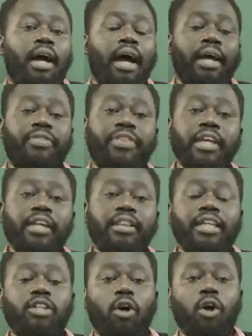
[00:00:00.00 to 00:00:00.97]
I
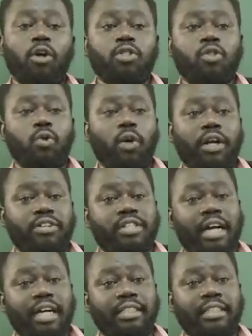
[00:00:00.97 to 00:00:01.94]
think the doors to our
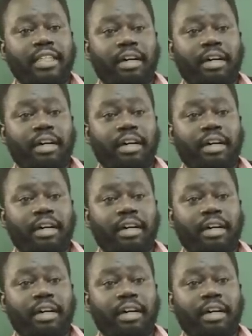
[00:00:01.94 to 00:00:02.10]
research